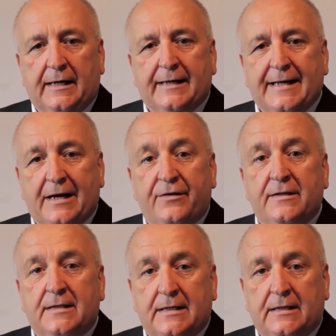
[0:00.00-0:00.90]
I
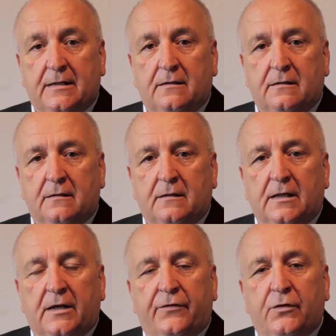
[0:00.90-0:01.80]
guarantee
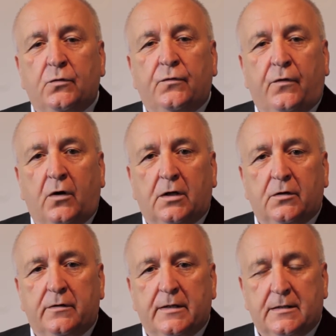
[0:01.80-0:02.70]
if you
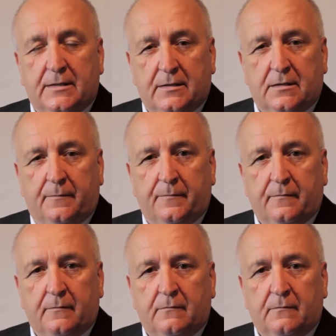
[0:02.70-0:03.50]
follow this system,